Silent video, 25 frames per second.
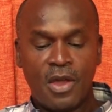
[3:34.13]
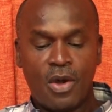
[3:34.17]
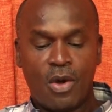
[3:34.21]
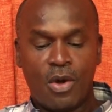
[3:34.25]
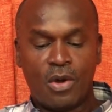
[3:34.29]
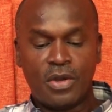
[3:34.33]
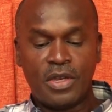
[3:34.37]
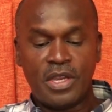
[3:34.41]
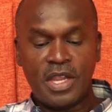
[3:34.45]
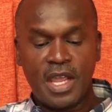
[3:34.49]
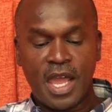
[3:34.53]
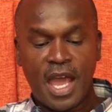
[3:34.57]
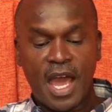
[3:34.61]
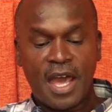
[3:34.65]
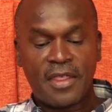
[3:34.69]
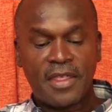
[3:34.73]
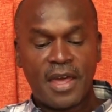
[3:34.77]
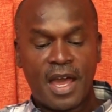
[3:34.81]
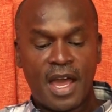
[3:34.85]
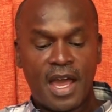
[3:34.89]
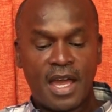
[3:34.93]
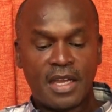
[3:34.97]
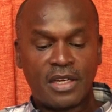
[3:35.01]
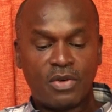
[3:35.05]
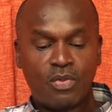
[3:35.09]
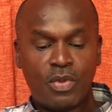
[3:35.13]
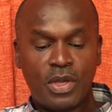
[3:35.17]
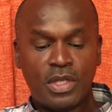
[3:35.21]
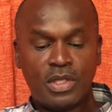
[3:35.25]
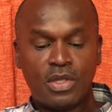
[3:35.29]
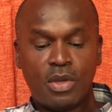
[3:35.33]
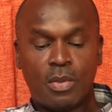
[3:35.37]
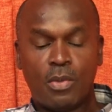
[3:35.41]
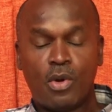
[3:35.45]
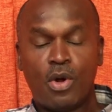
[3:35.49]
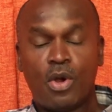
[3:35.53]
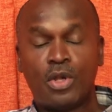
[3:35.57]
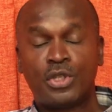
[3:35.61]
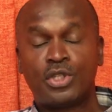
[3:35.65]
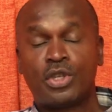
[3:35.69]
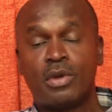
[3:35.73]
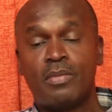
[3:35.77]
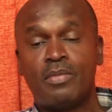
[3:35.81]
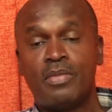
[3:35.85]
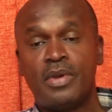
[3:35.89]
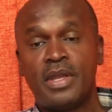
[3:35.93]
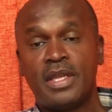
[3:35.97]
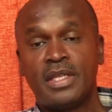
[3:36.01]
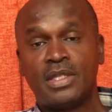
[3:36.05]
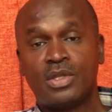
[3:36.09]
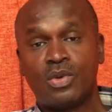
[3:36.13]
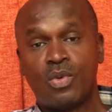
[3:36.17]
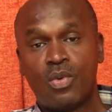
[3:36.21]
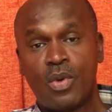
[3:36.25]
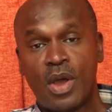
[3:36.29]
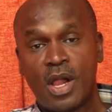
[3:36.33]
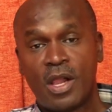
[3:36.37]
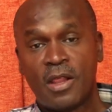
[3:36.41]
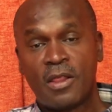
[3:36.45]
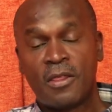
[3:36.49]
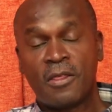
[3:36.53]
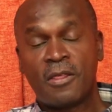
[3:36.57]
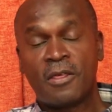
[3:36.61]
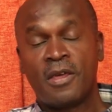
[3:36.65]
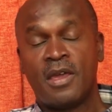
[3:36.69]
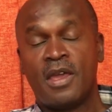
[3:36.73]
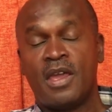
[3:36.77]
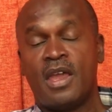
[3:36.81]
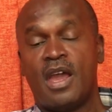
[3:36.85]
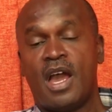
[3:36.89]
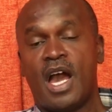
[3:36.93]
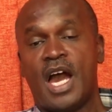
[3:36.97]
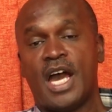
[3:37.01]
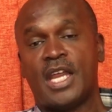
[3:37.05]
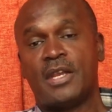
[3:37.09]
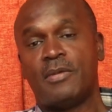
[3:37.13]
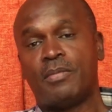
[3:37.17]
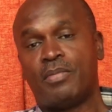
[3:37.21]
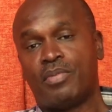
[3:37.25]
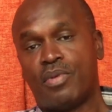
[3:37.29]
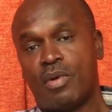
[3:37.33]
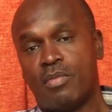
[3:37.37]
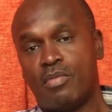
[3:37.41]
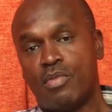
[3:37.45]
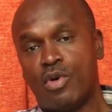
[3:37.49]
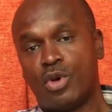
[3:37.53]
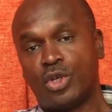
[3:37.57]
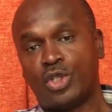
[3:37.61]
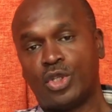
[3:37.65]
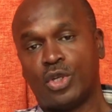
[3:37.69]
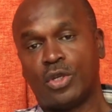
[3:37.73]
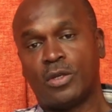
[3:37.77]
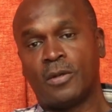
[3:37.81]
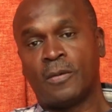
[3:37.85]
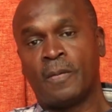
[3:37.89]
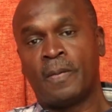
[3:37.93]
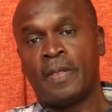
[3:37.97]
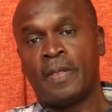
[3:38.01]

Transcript: On the other hand, wisdom also brings wealth and promotion.